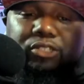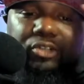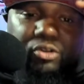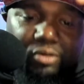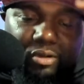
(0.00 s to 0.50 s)

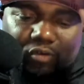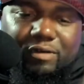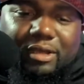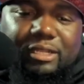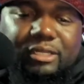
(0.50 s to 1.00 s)
girl code
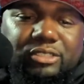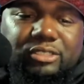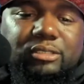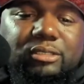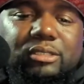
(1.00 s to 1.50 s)
violation.
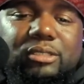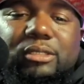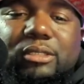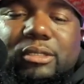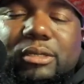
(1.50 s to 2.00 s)

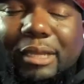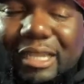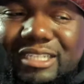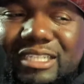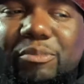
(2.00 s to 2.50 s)

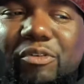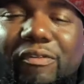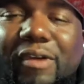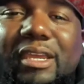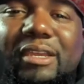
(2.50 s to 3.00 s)
And the simple
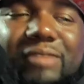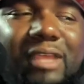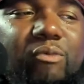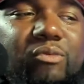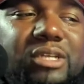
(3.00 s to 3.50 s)
fact, if
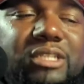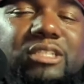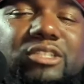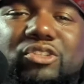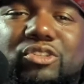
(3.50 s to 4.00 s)
that was
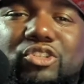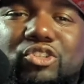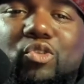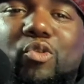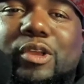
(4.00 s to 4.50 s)
the
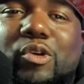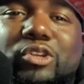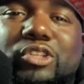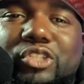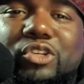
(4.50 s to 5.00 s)
story on
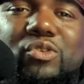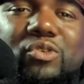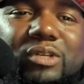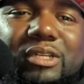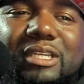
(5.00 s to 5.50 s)
the show,
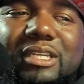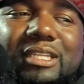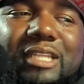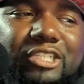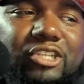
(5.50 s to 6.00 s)

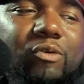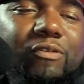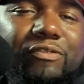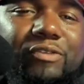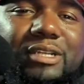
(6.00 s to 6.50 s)
that y'all were
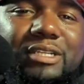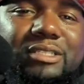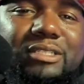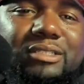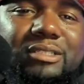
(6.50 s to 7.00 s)

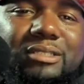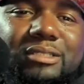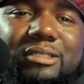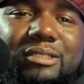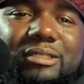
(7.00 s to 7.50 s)
friends,
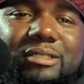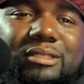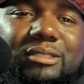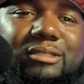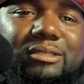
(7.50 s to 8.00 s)

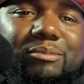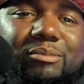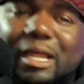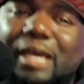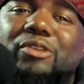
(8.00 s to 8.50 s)

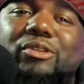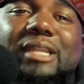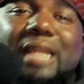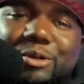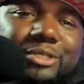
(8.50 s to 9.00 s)
now you
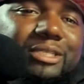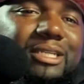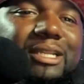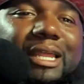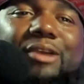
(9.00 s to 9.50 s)
denouncing
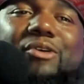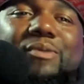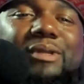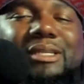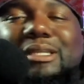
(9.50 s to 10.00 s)
it, like,
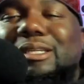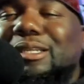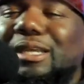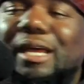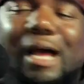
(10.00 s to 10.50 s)
oh,
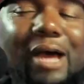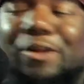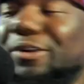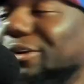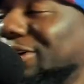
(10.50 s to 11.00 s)
I
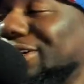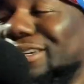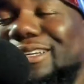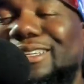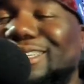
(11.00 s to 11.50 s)
don't
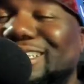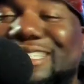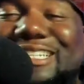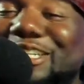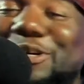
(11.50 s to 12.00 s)
know. It
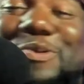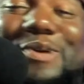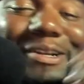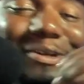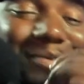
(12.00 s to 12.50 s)
just look
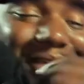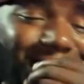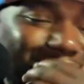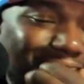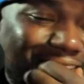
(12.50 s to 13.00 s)
weird, man.